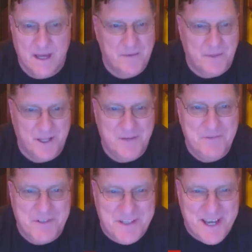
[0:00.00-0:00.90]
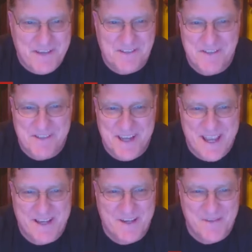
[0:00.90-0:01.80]
I would love to see
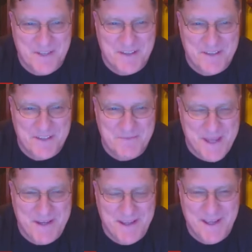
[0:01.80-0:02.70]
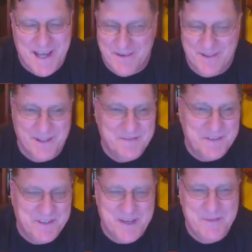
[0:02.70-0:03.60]
ICC handcuffs on this man. I would
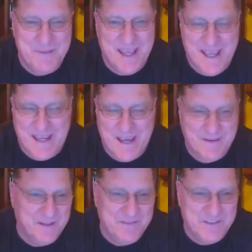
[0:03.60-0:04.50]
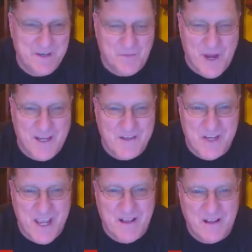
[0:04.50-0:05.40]
love to see him in The Hague. I'd love to see him rot in
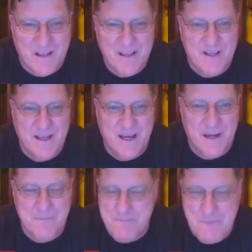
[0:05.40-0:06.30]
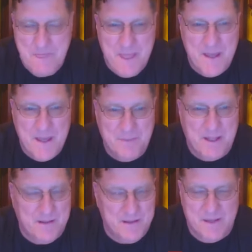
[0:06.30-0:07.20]
jail.
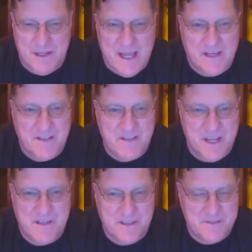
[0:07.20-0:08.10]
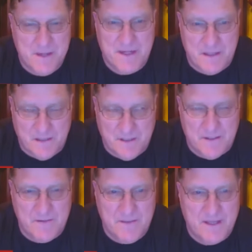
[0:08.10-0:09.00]
But the United States has made it
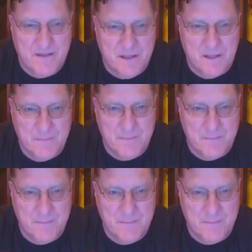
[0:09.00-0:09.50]
clear that